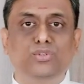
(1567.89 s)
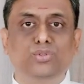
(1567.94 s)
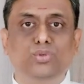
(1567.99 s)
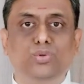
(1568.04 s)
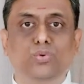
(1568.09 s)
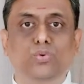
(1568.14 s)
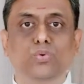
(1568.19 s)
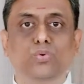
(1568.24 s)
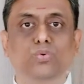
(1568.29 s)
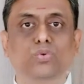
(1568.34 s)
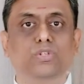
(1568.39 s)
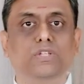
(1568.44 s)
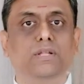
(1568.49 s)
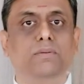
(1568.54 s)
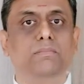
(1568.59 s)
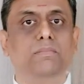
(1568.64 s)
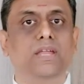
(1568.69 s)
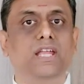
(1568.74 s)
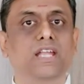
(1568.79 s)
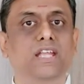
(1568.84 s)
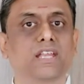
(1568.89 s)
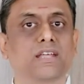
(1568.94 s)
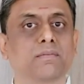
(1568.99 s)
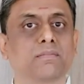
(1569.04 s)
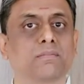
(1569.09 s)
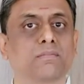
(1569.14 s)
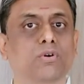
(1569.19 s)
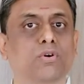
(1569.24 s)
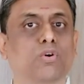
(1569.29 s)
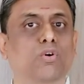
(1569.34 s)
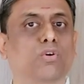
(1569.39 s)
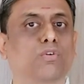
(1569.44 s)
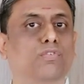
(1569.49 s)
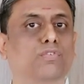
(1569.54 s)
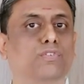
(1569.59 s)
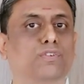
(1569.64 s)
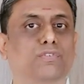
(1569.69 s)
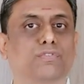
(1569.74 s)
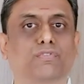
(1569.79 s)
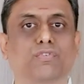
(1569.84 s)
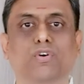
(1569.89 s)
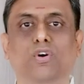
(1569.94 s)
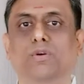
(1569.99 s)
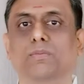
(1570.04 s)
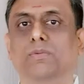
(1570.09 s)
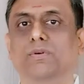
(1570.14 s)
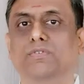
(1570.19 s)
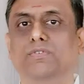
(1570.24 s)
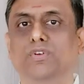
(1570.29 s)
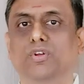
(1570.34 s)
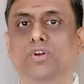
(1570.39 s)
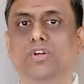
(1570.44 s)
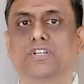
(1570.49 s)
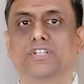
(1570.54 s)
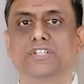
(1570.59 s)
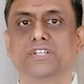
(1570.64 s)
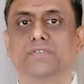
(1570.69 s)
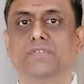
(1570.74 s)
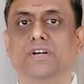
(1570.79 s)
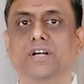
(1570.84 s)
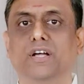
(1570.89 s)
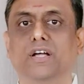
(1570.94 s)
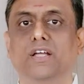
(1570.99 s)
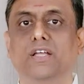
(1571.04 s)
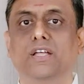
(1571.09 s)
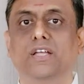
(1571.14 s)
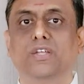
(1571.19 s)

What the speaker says: through the medium of the form of Lord Shiva.